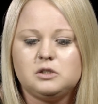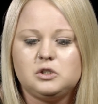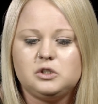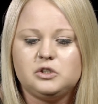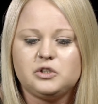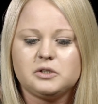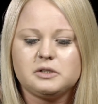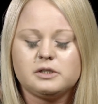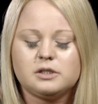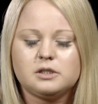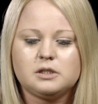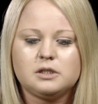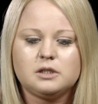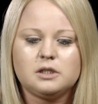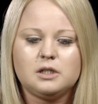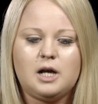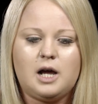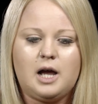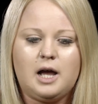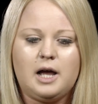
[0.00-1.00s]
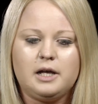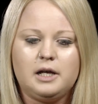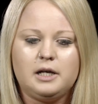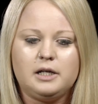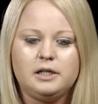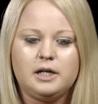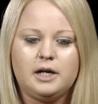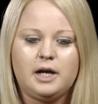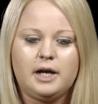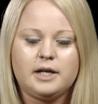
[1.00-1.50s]
just,
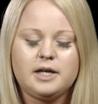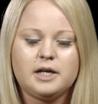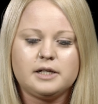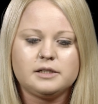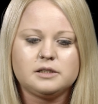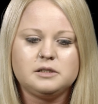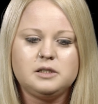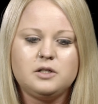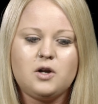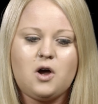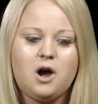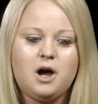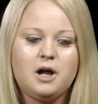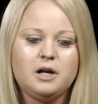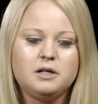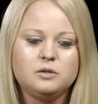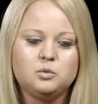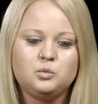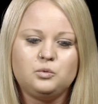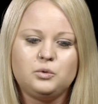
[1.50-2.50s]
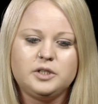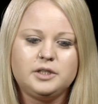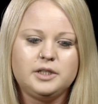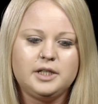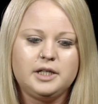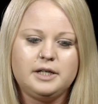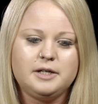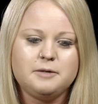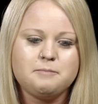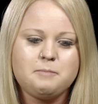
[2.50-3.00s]
I guess, not
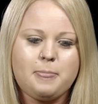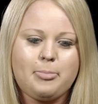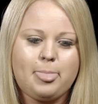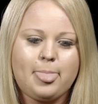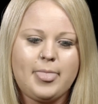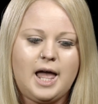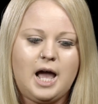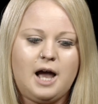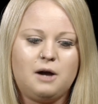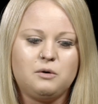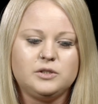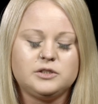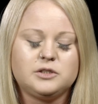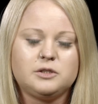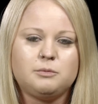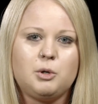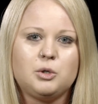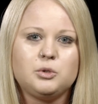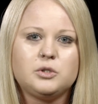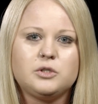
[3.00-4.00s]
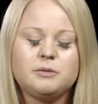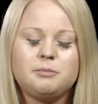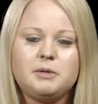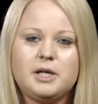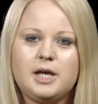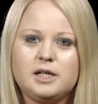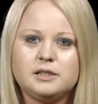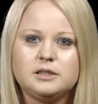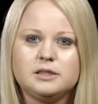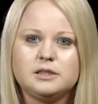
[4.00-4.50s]
really how it's supposed to
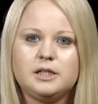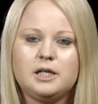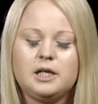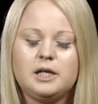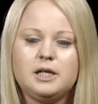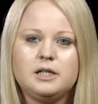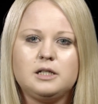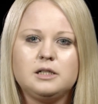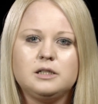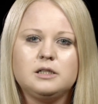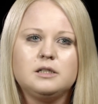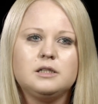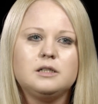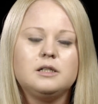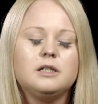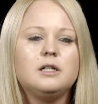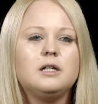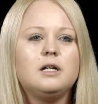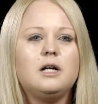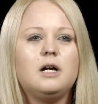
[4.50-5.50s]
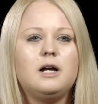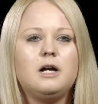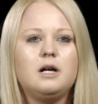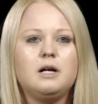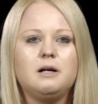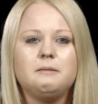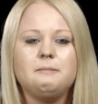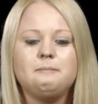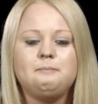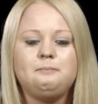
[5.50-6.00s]
be as a kid.
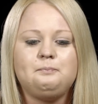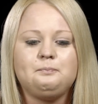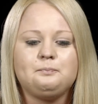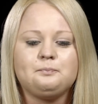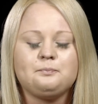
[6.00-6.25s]
I